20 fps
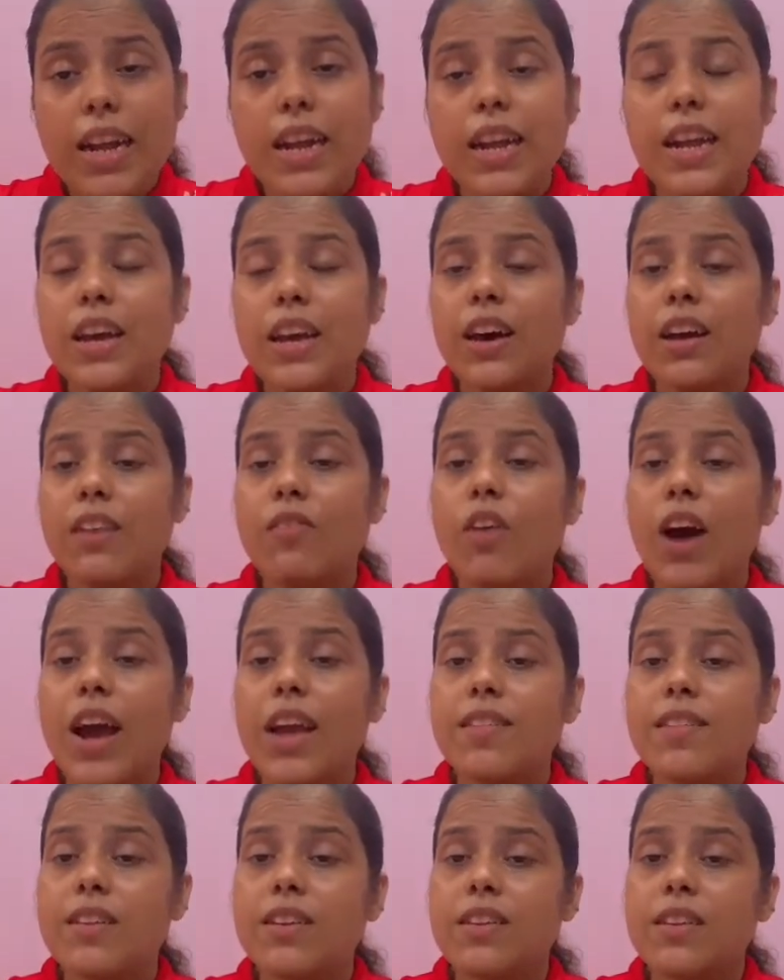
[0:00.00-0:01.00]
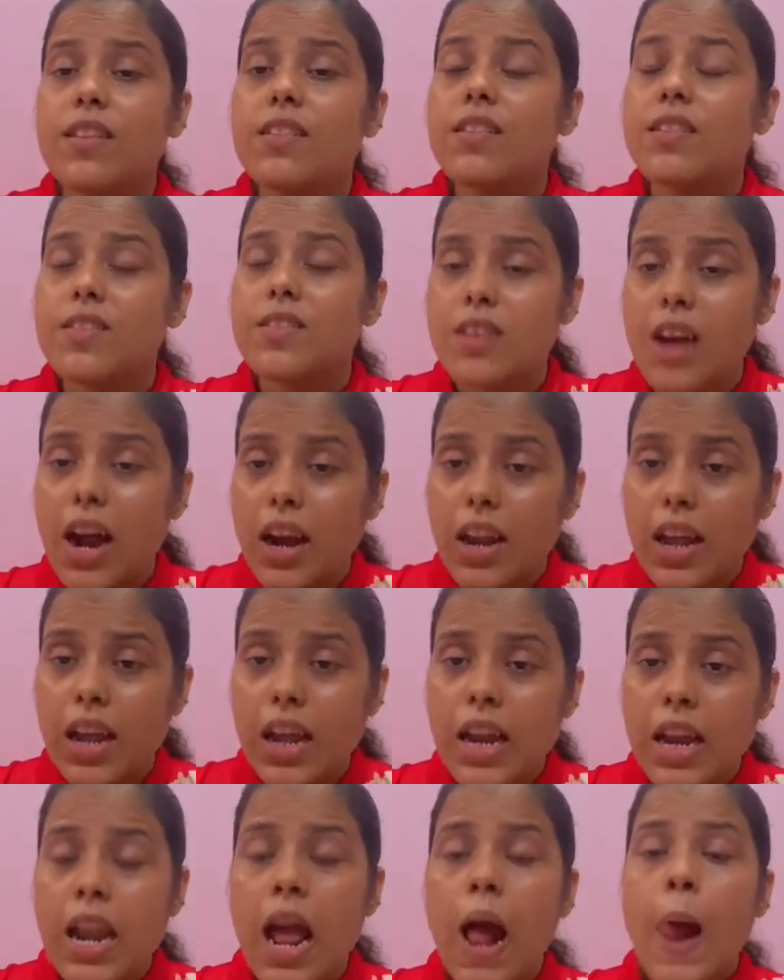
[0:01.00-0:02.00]
year wise it is
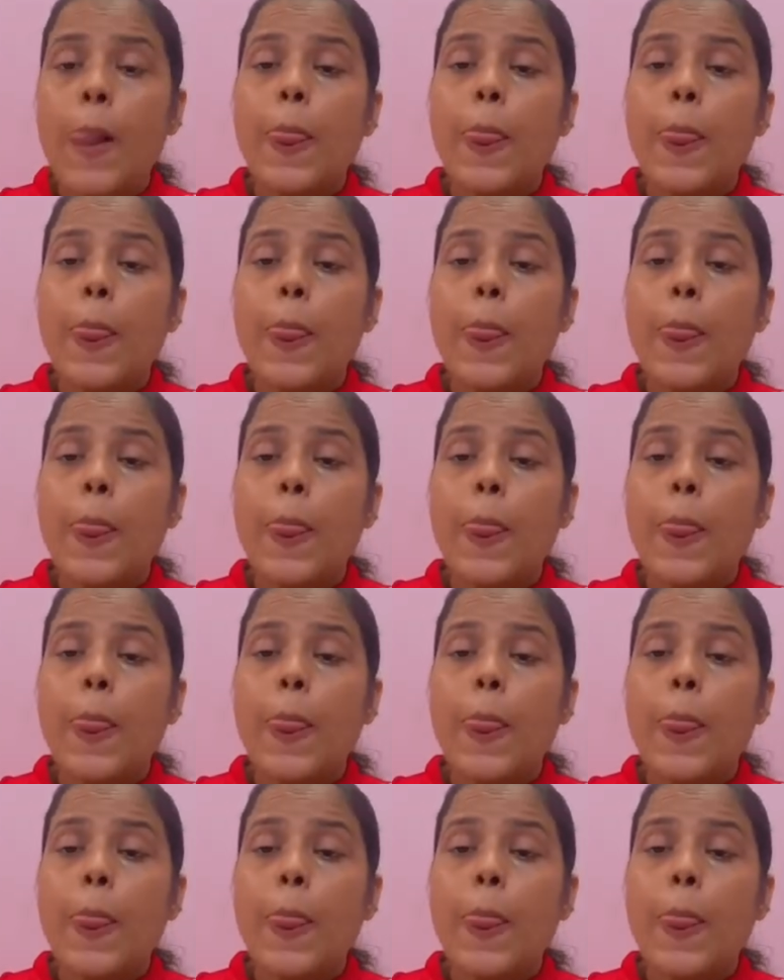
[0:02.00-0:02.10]
studied,